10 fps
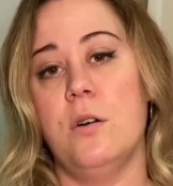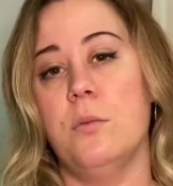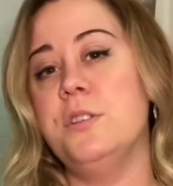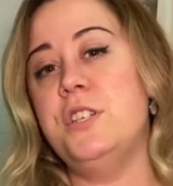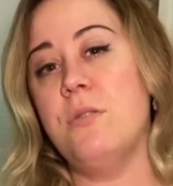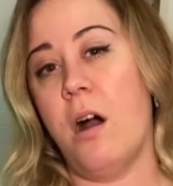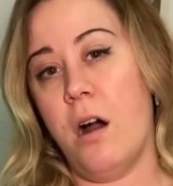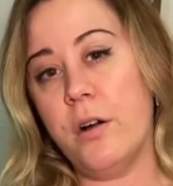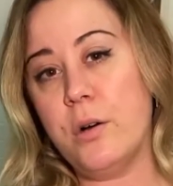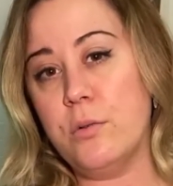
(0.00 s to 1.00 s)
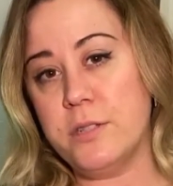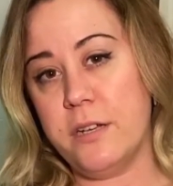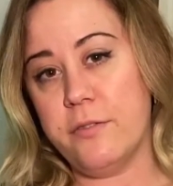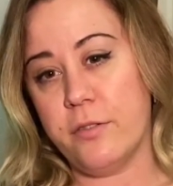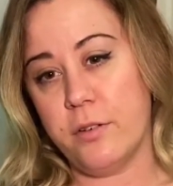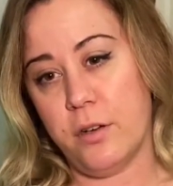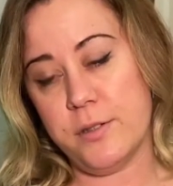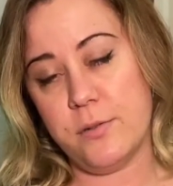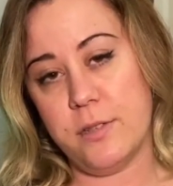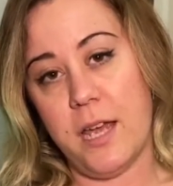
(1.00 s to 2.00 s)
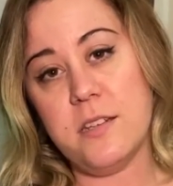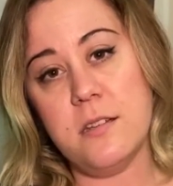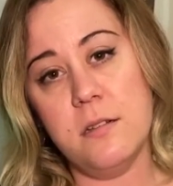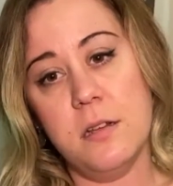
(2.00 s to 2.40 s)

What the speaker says: Once you are called in for a consultation,